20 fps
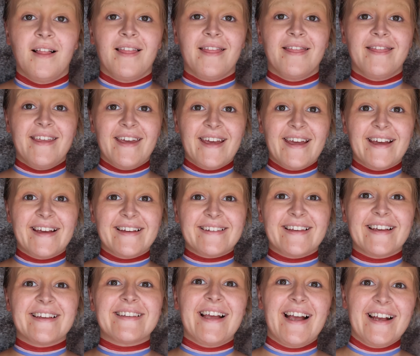This
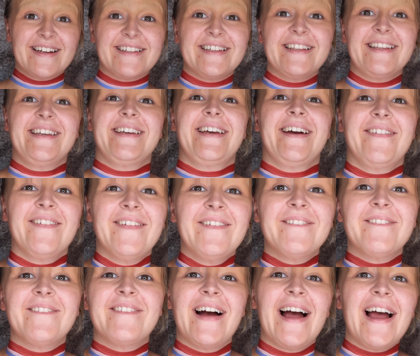is actually
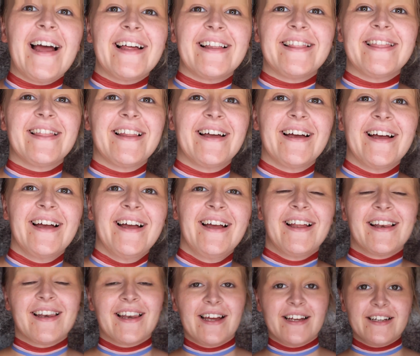going well.
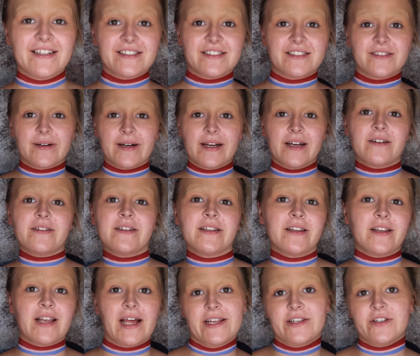Like, do I already
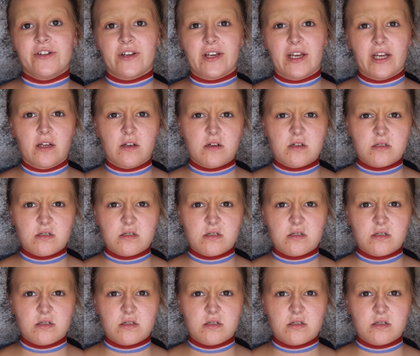look like Chucky?